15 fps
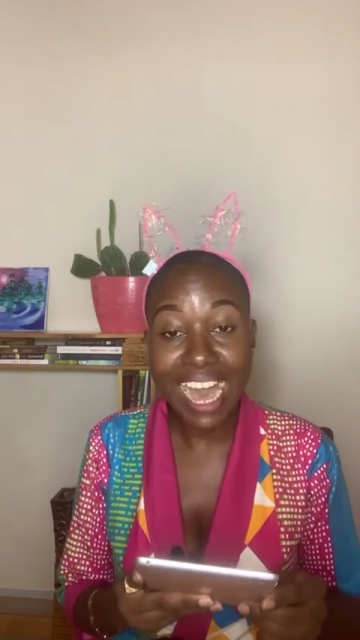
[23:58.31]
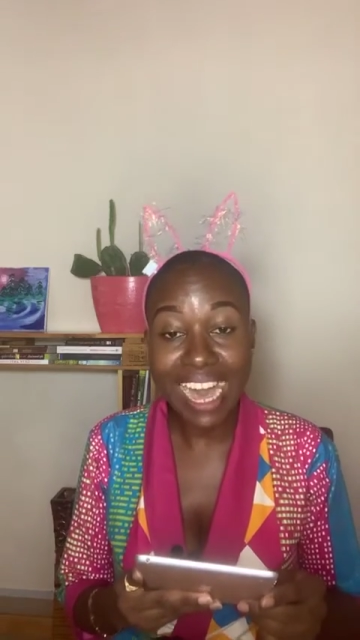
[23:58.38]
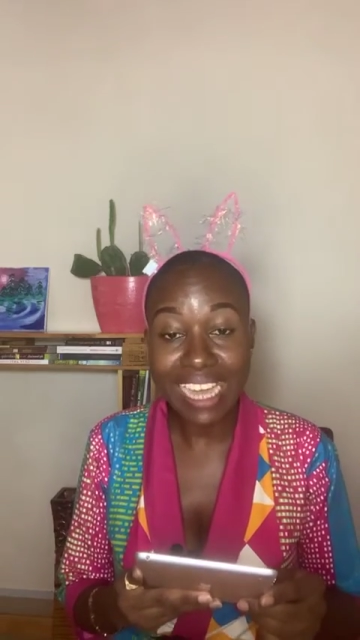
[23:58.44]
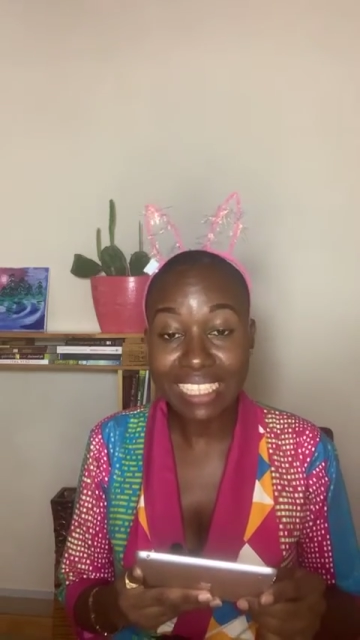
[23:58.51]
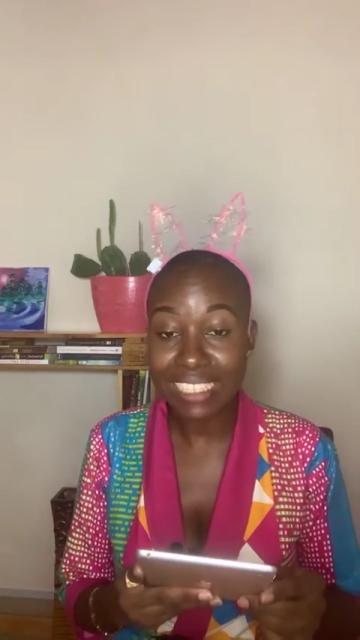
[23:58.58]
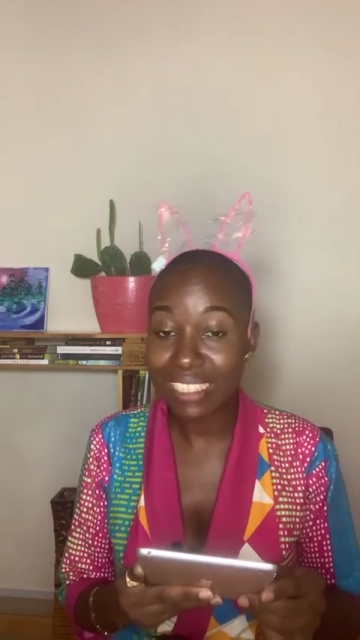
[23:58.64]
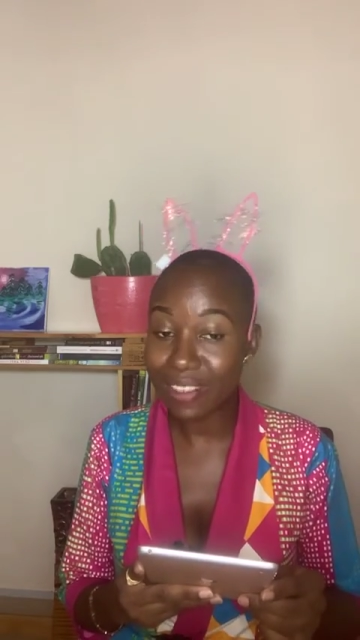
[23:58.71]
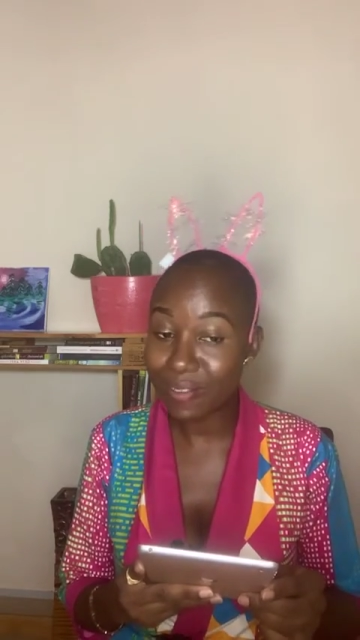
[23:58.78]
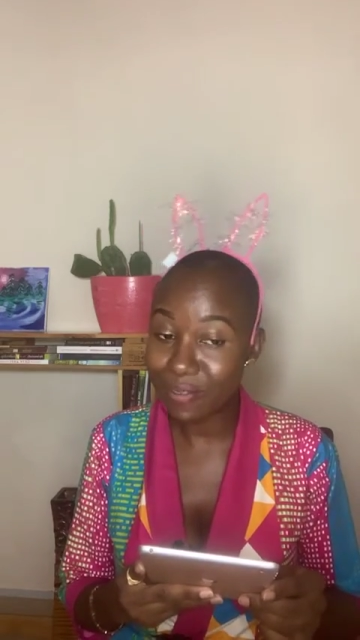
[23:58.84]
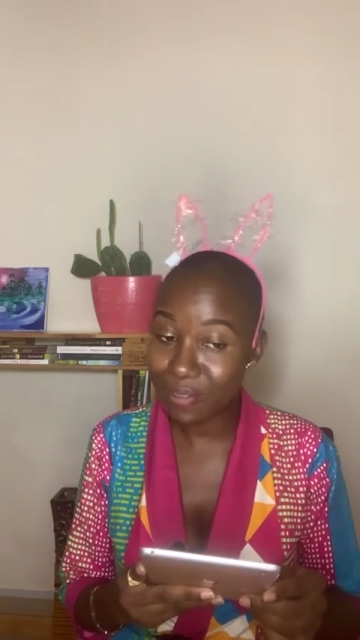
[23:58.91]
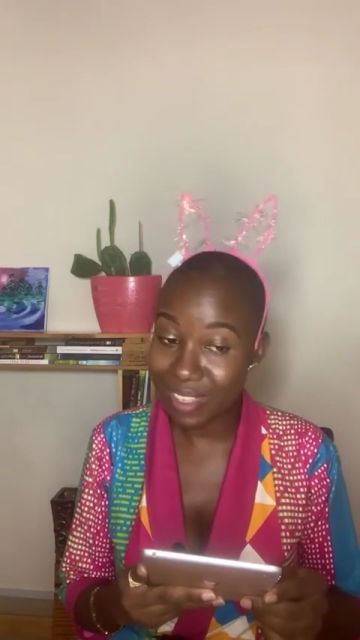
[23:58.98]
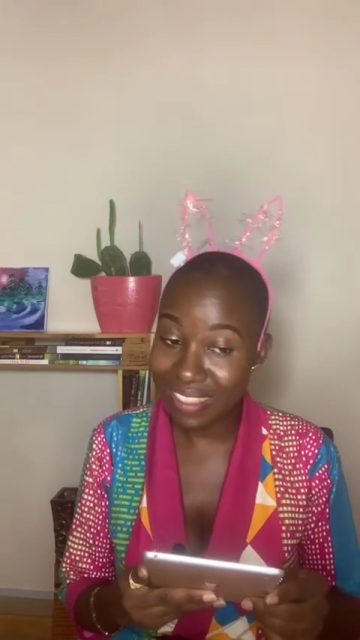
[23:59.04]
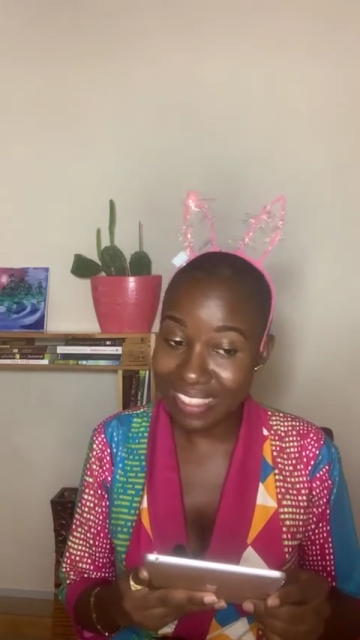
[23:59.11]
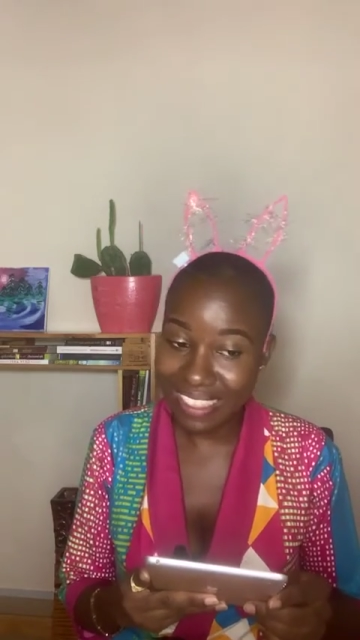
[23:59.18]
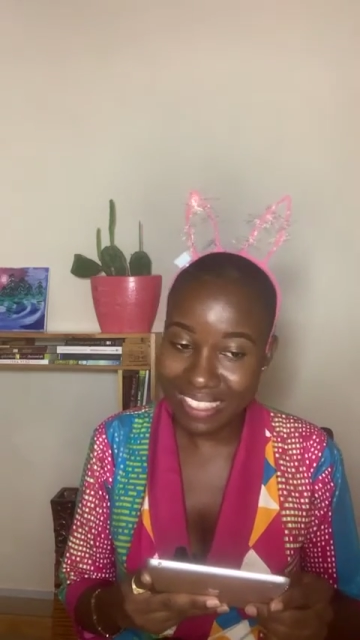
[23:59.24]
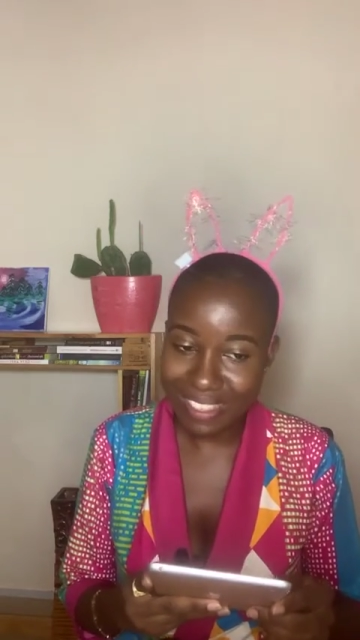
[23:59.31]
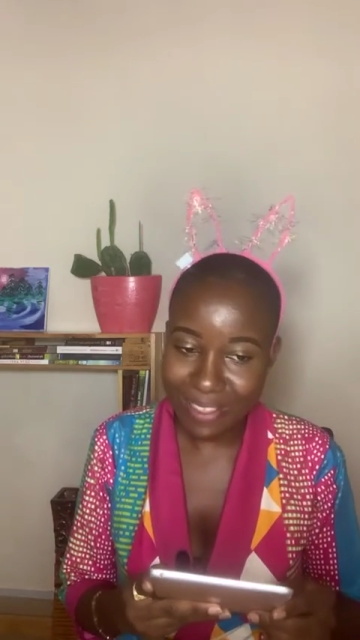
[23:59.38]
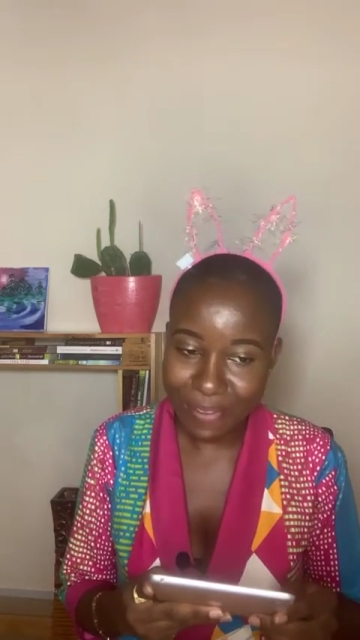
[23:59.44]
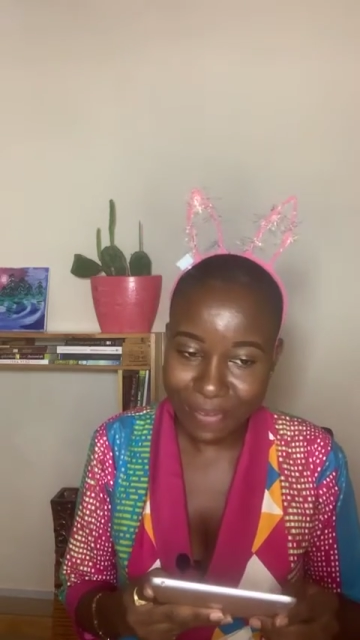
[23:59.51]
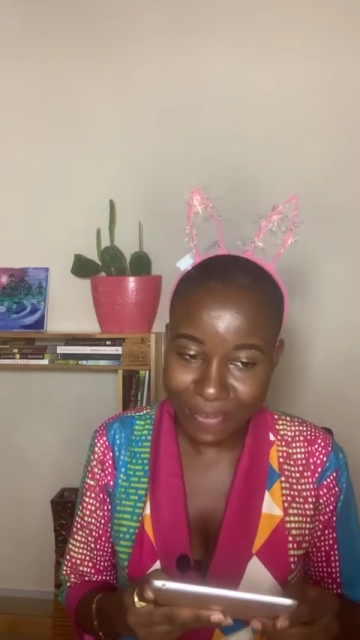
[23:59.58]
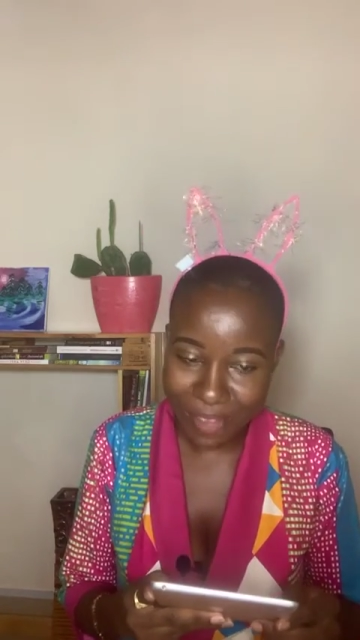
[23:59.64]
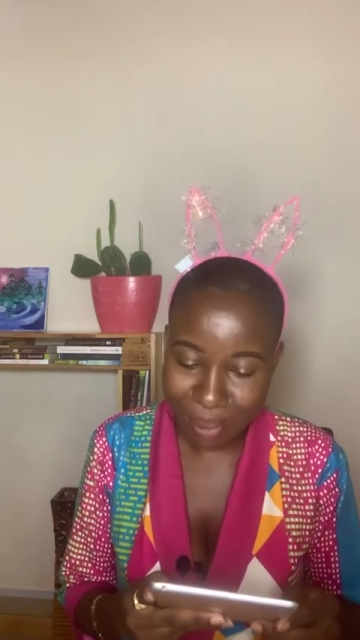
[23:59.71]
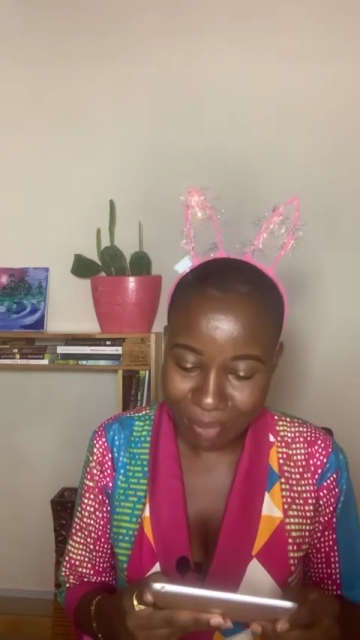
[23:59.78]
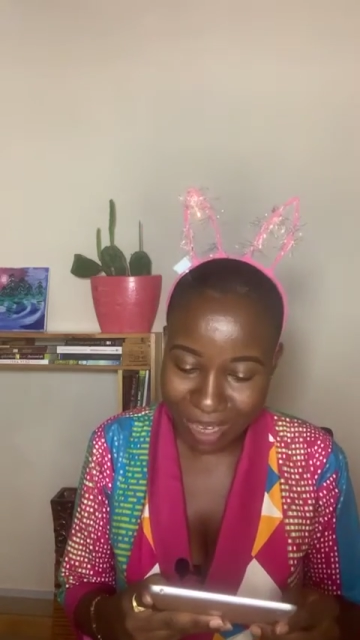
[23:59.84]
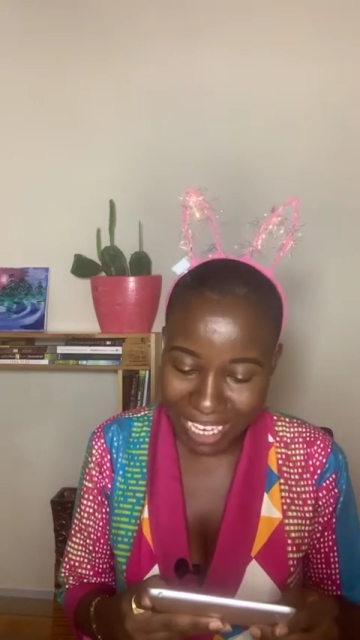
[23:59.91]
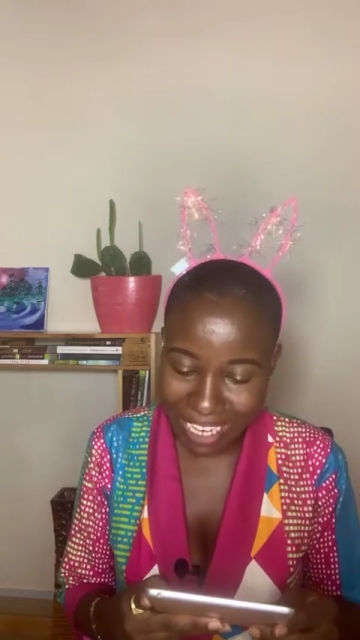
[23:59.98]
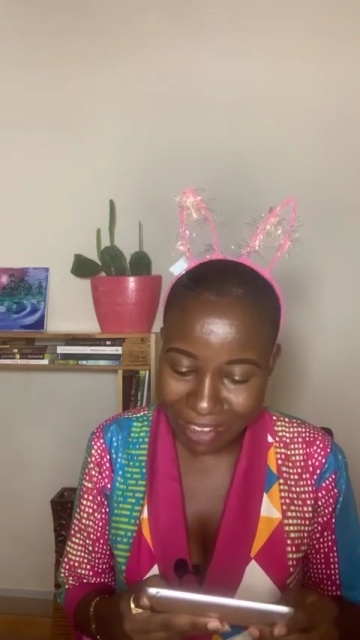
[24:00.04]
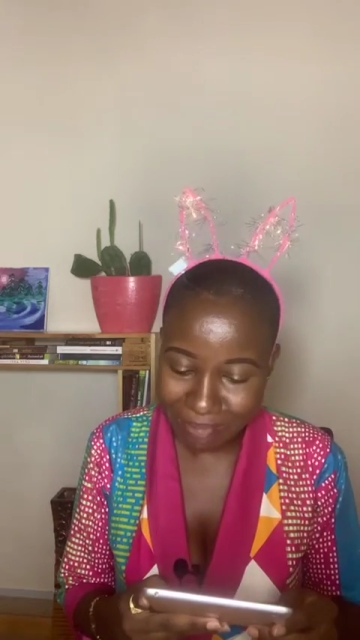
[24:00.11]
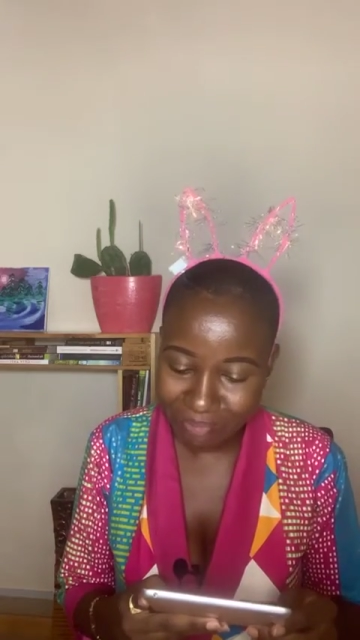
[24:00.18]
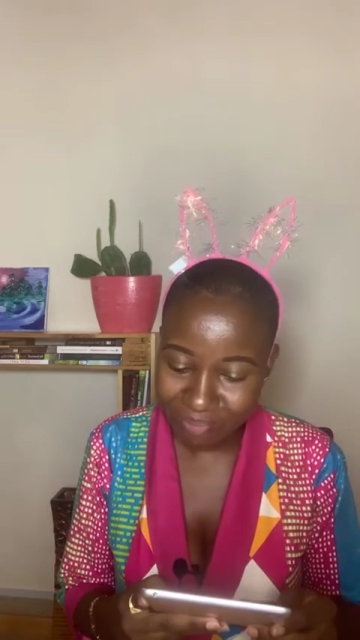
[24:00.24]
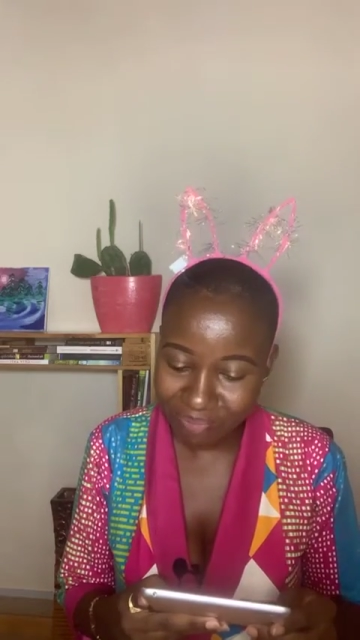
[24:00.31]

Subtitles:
and visit family.